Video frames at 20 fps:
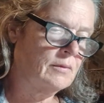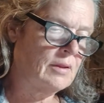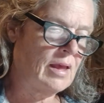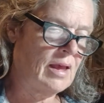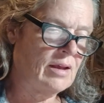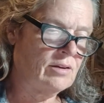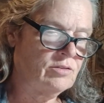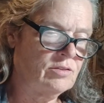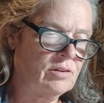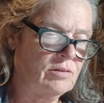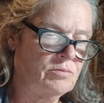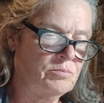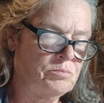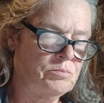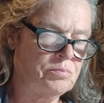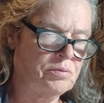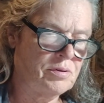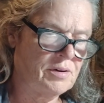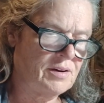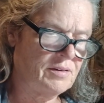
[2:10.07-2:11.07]
Actually
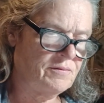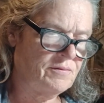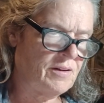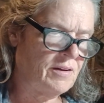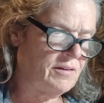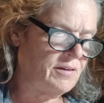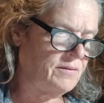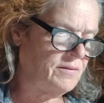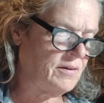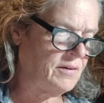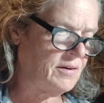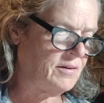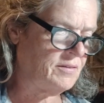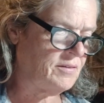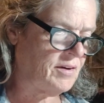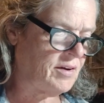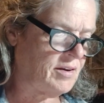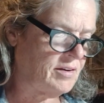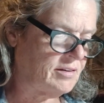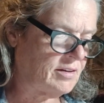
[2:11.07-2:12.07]
very, very,
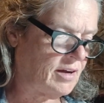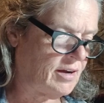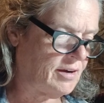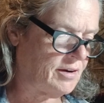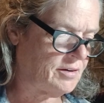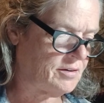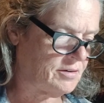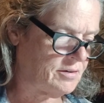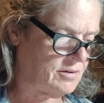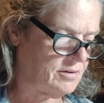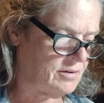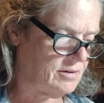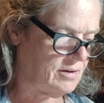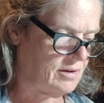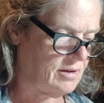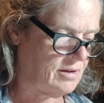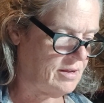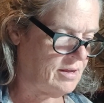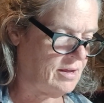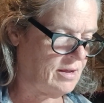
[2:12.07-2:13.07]
very tired.
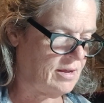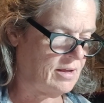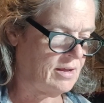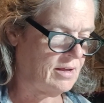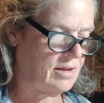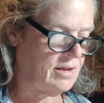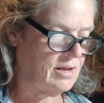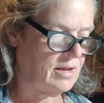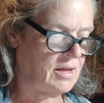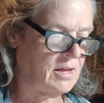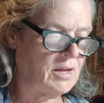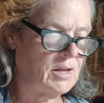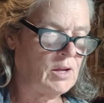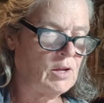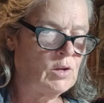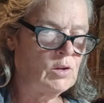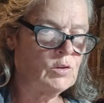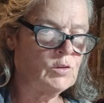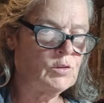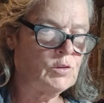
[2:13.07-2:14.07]

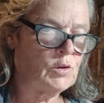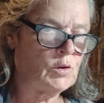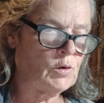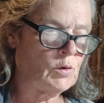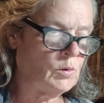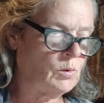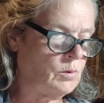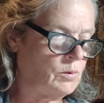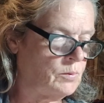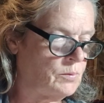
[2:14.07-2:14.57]
So,